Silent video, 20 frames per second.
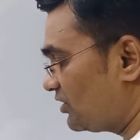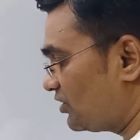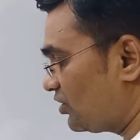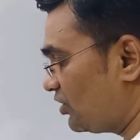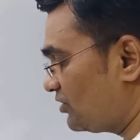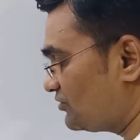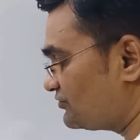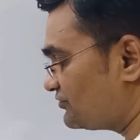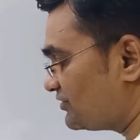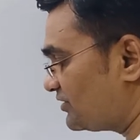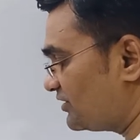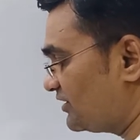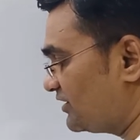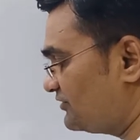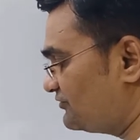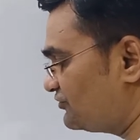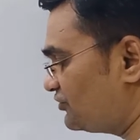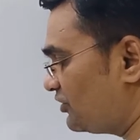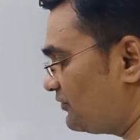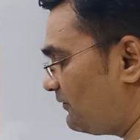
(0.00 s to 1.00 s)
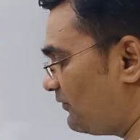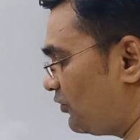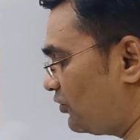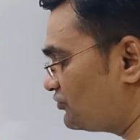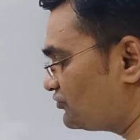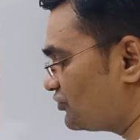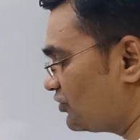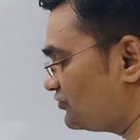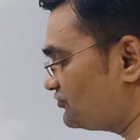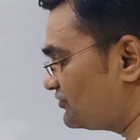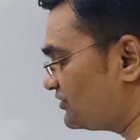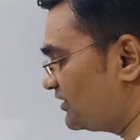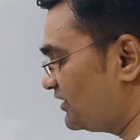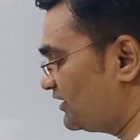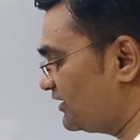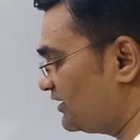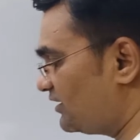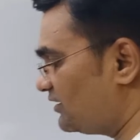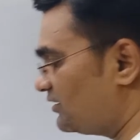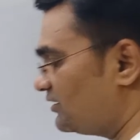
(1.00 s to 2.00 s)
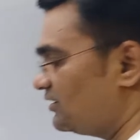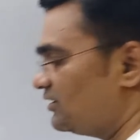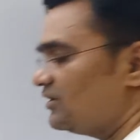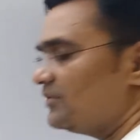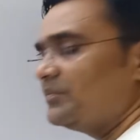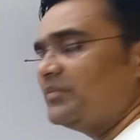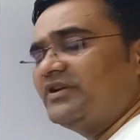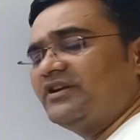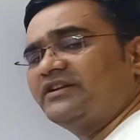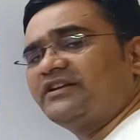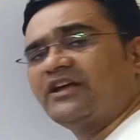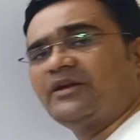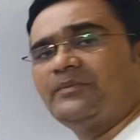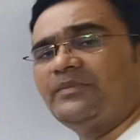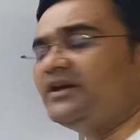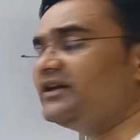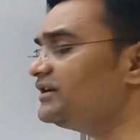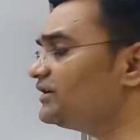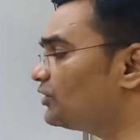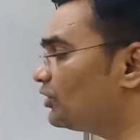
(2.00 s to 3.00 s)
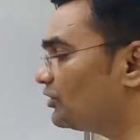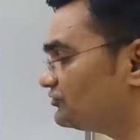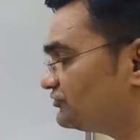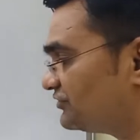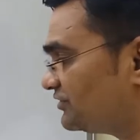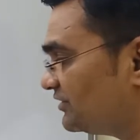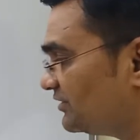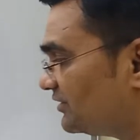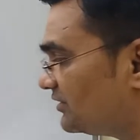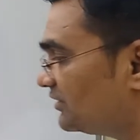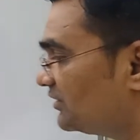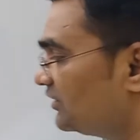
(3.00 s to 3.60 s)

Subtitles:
Constant. It's not force constant here, but it can be any constant.